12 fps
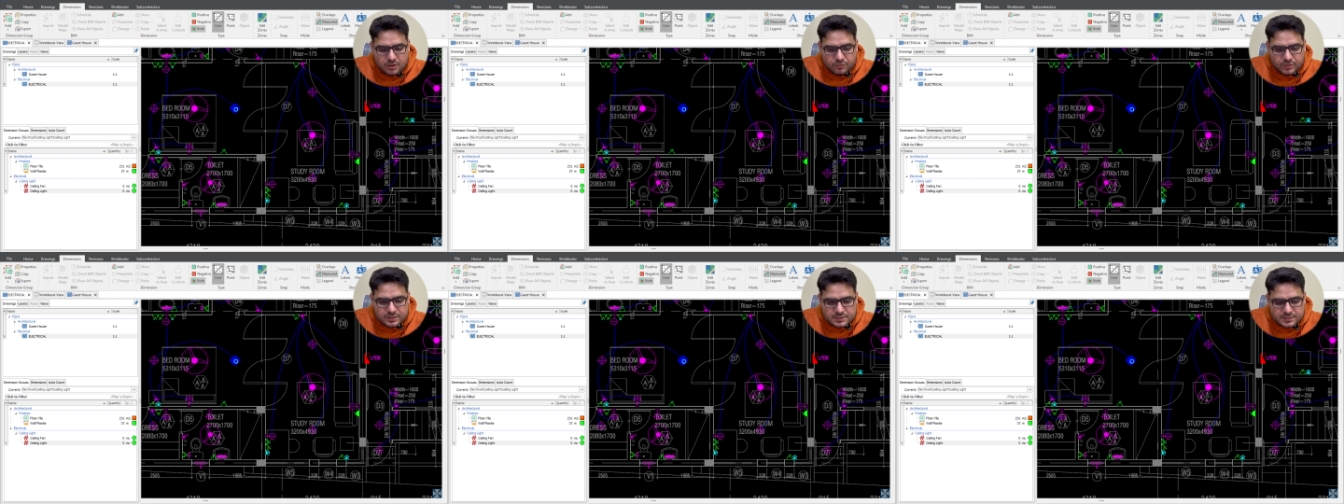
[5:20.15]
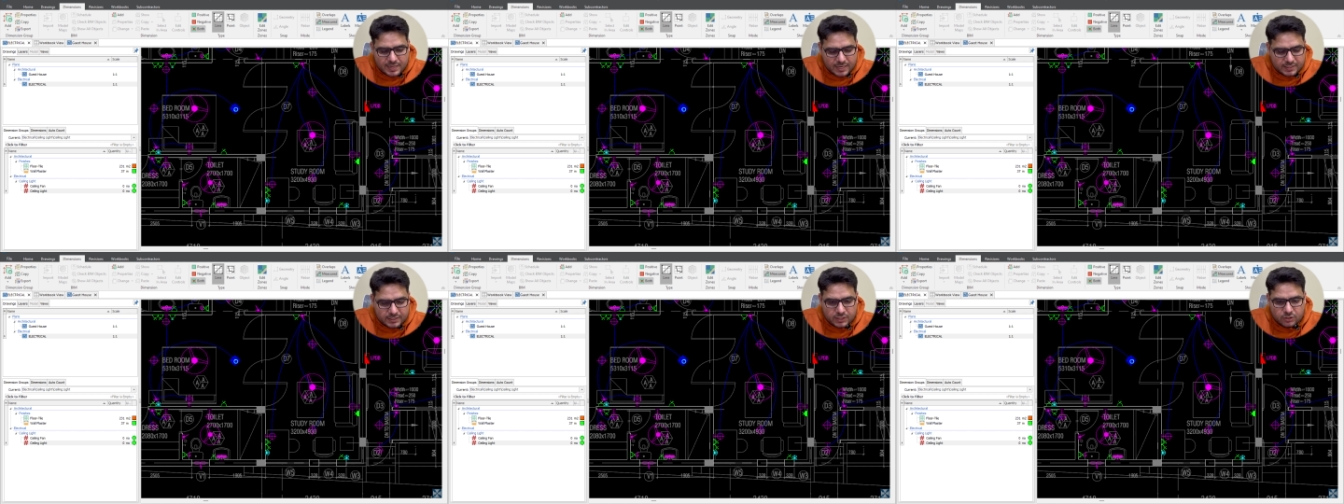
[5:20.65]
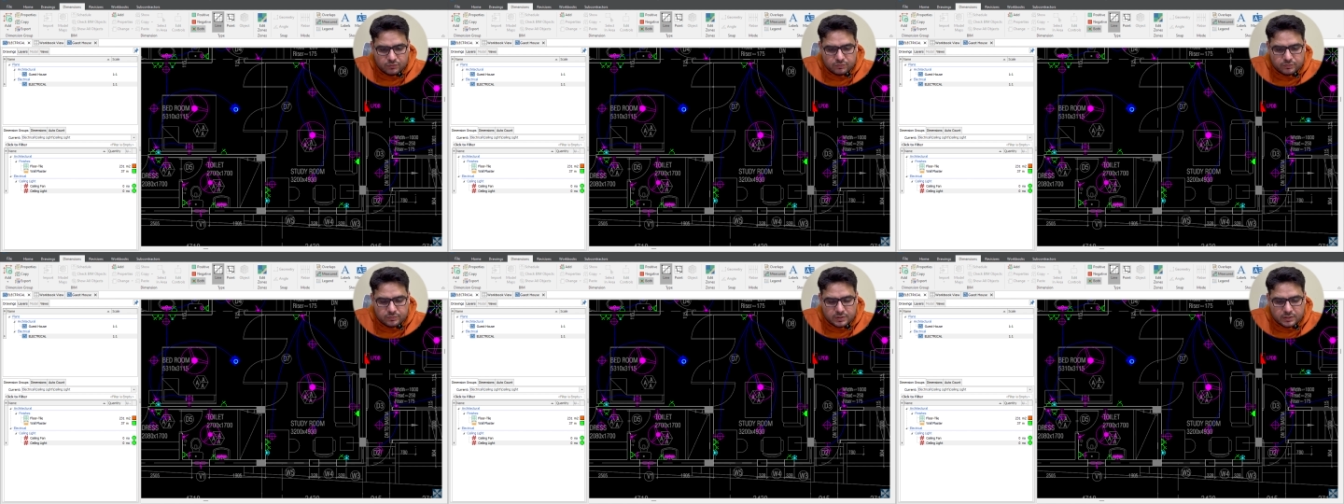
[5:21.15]
functionality of
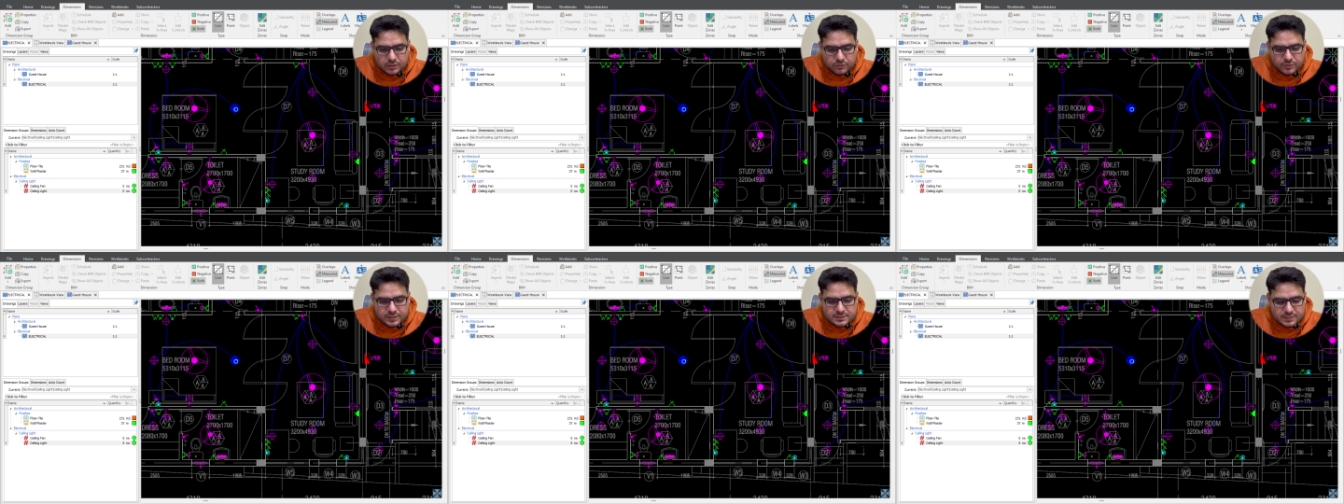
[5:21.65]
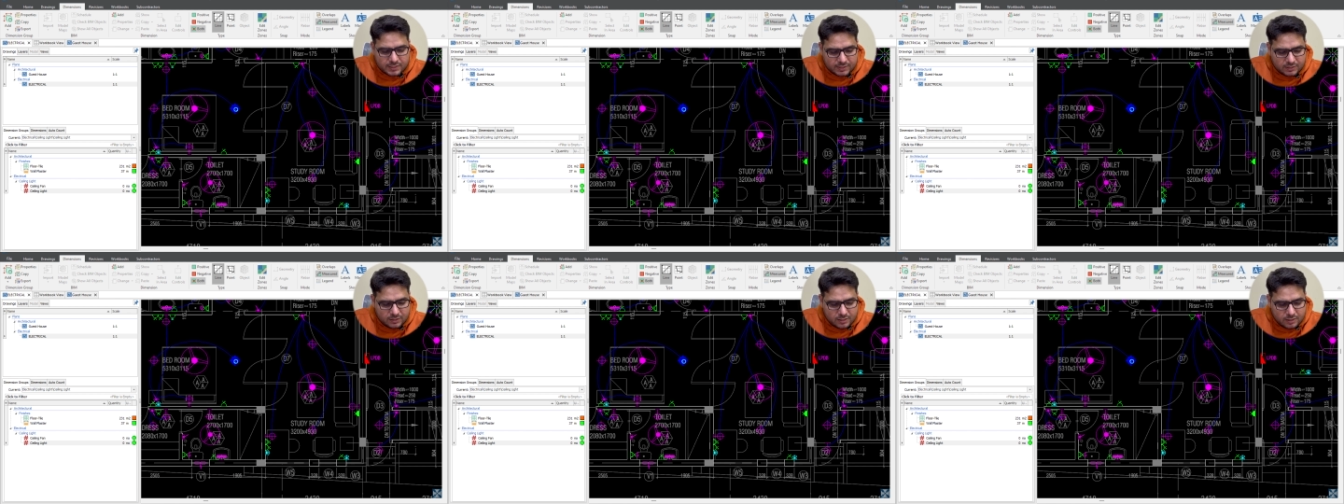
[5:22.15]
uh, quick select